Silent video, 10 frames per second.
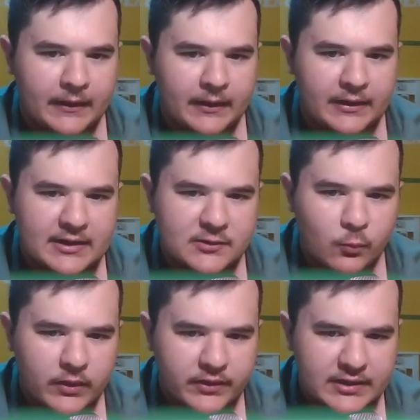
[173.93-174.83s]
He doesn't
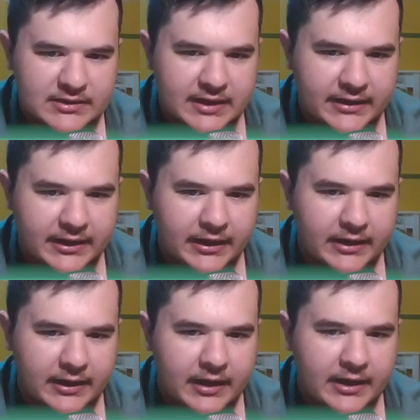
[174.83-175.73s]
want this knight getting in
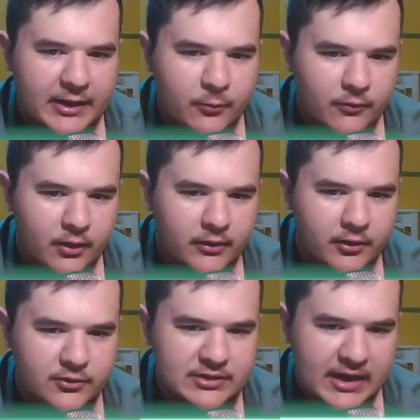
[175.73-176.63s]
here. He would rather
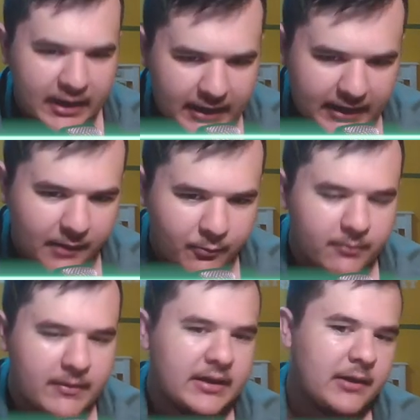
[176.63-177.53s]
you take and I bring
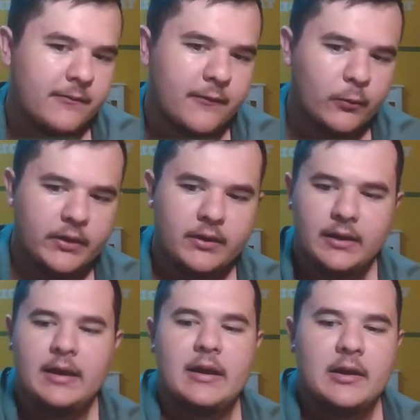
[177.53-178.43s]
my king forward.
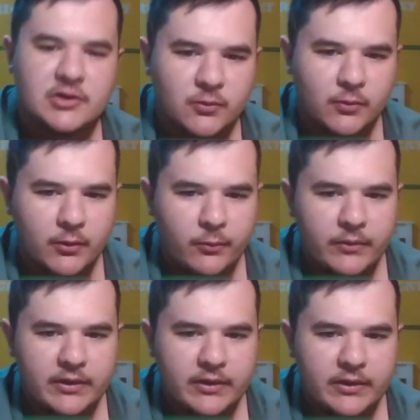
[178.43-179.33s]
So what we get
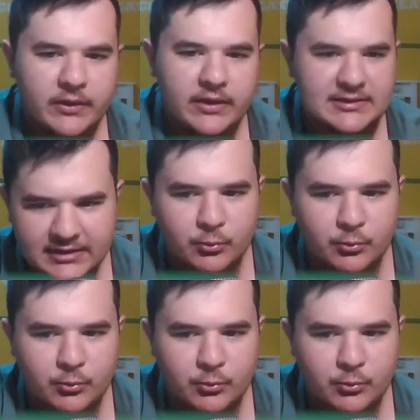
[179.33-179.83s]
instead is now